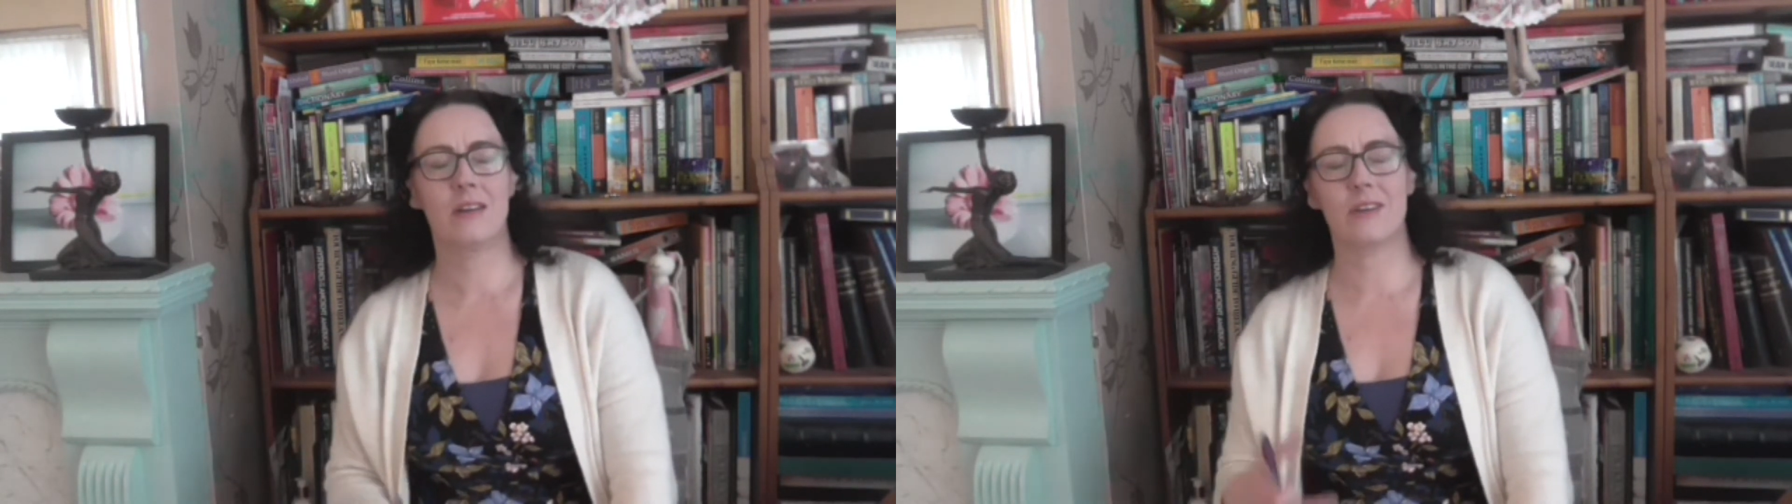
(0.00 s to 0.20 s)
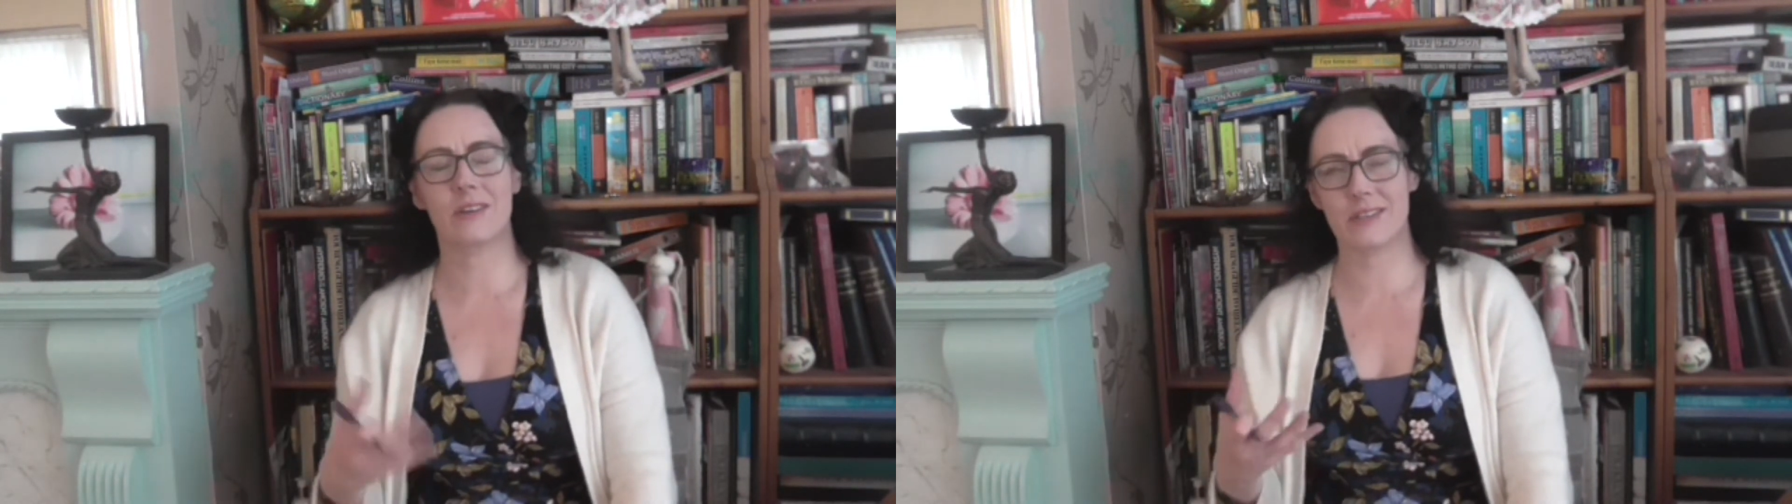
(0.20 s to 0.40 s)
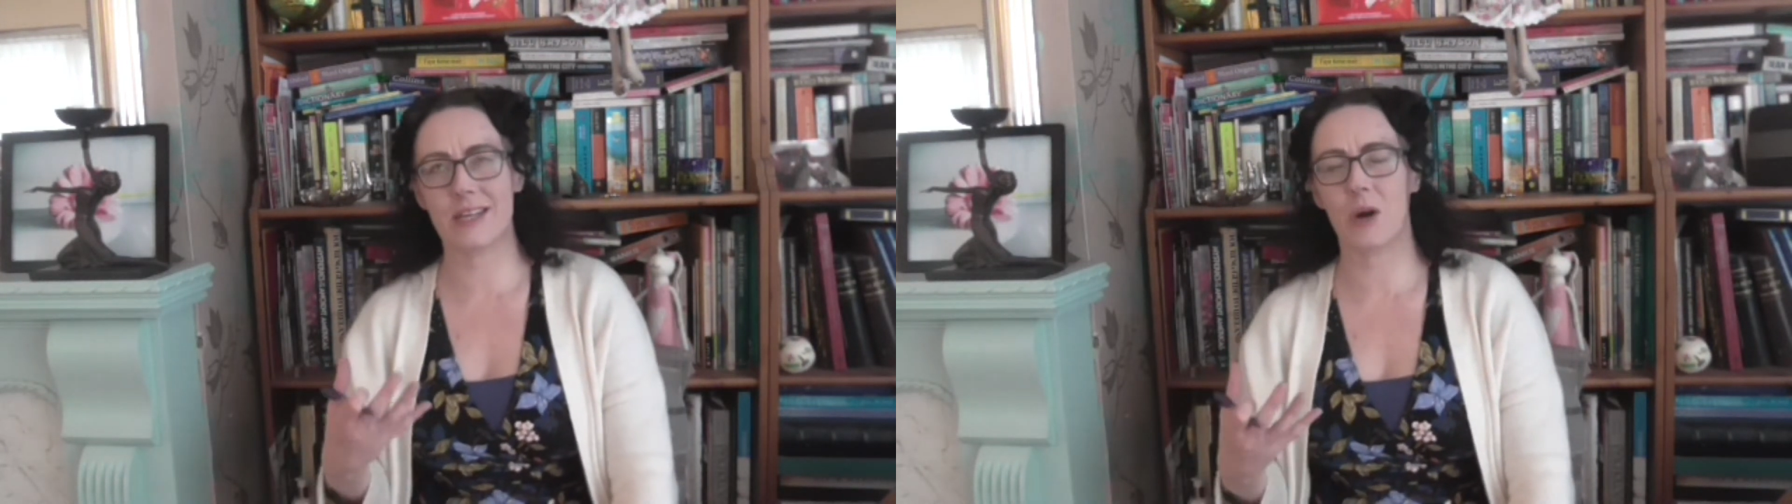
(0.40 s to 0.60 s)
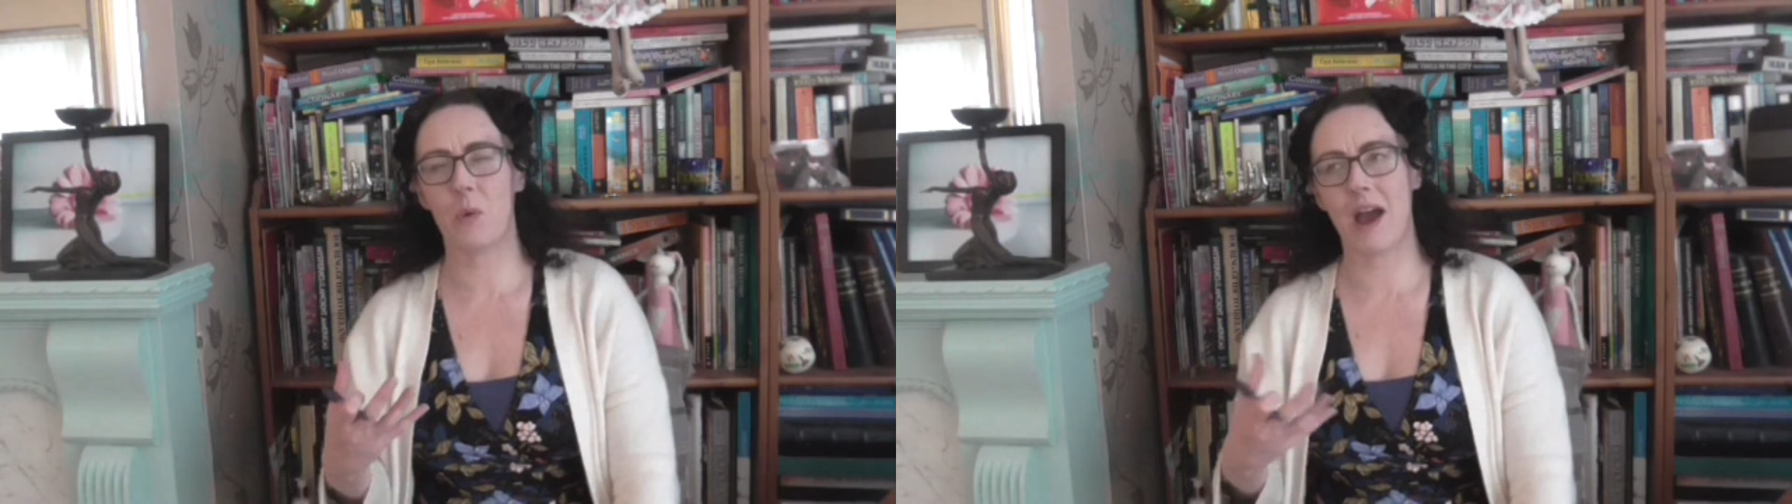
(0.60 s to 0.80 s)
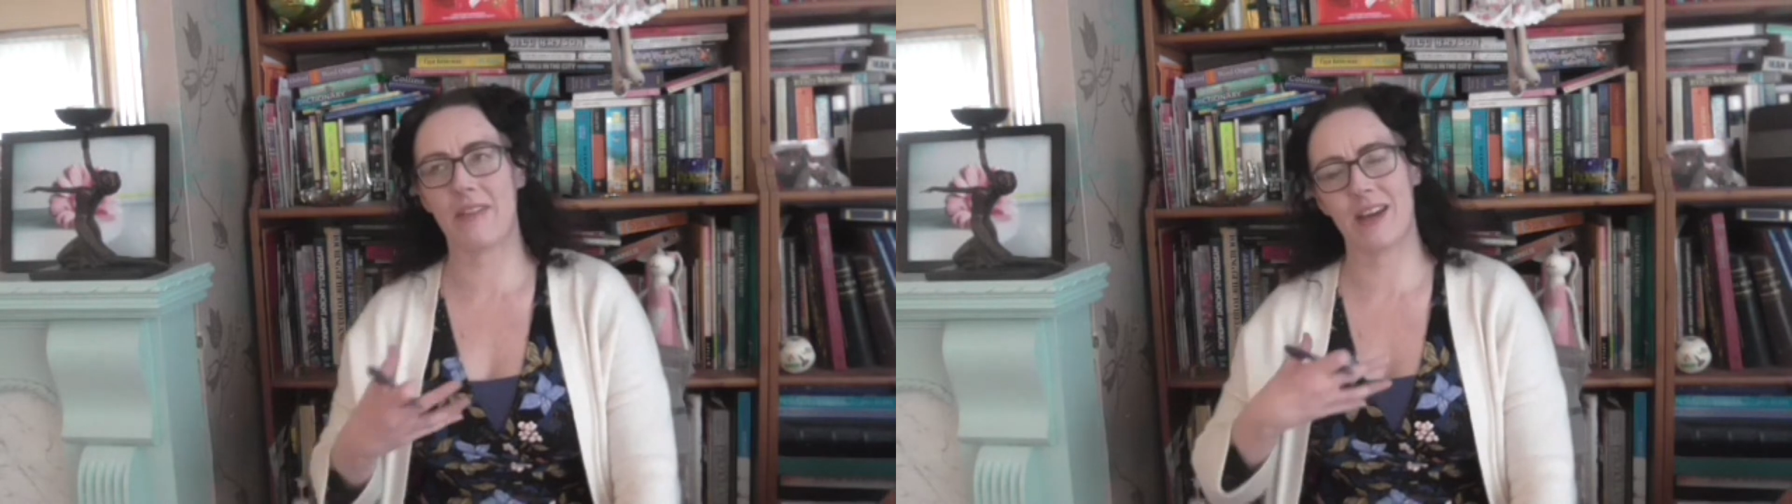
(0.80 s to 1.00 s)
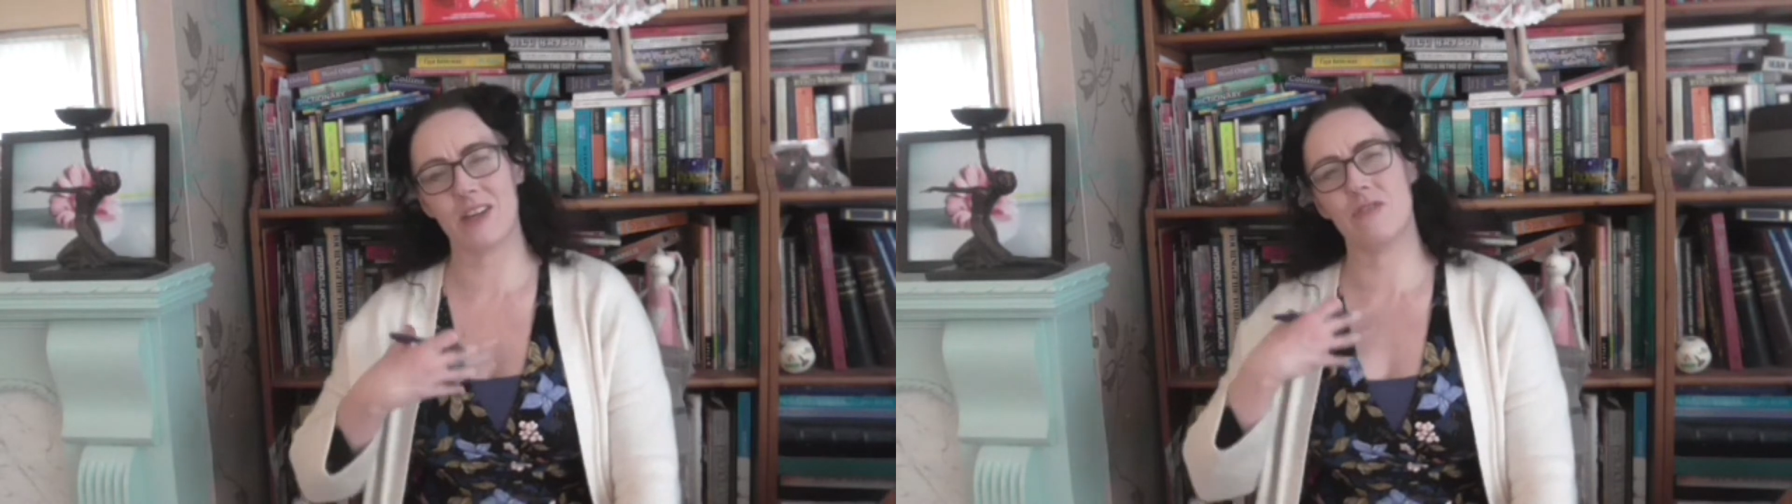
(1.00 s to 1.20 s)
you can take away that